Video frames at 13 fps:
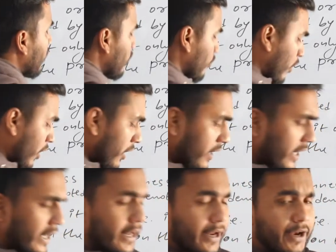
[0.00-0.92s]
is what
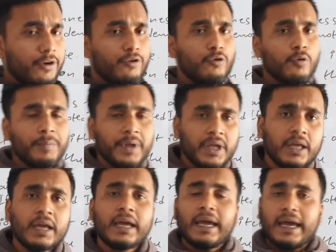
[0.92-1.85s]

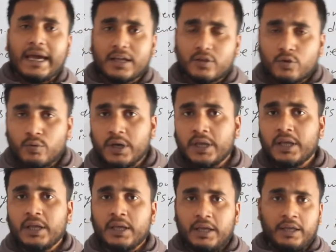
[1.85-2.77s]
entropy
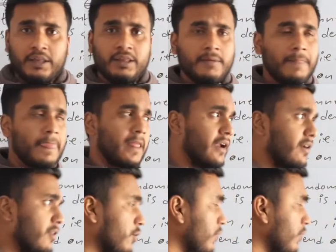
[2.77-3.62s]
actually is its